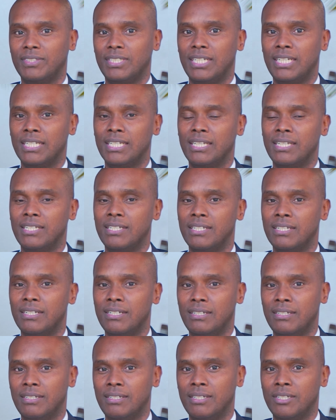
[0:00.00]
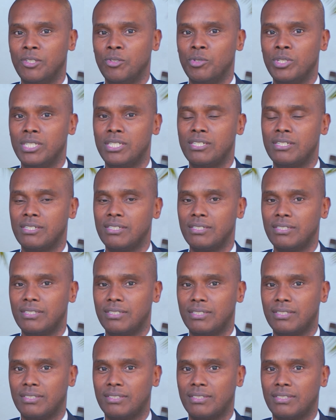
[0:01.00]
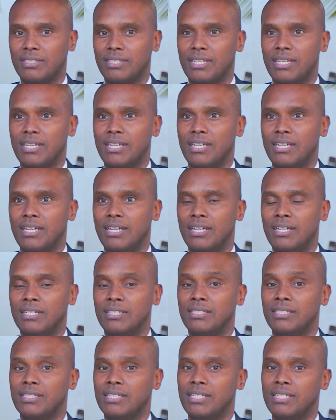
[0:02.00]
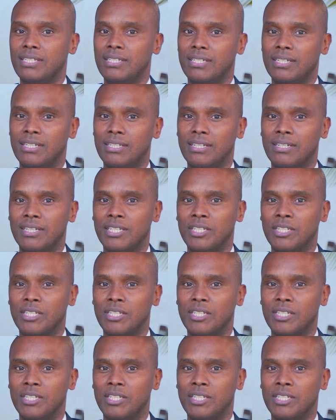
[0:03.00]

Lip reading: handling unit trusts and any other